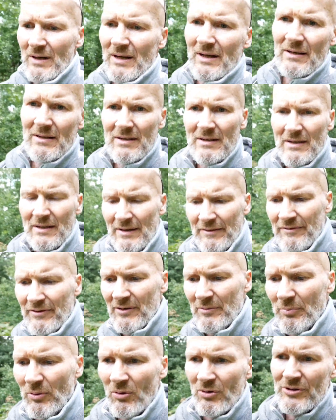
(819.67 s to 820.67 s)

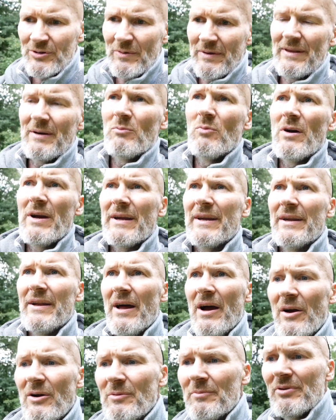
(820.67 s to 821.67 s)
I've bored you with I'm working at
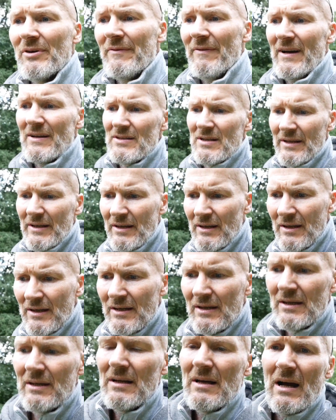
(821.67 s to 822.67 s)
home, but
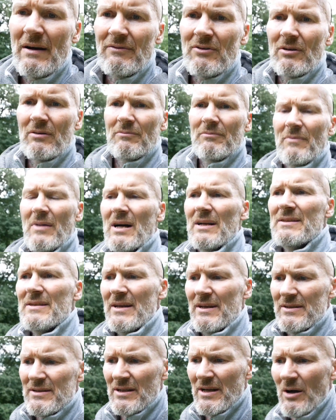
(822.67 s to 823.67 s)
I've got my
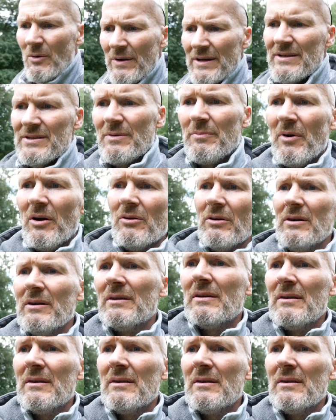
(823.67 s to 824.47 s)
turn to go in tomorrow.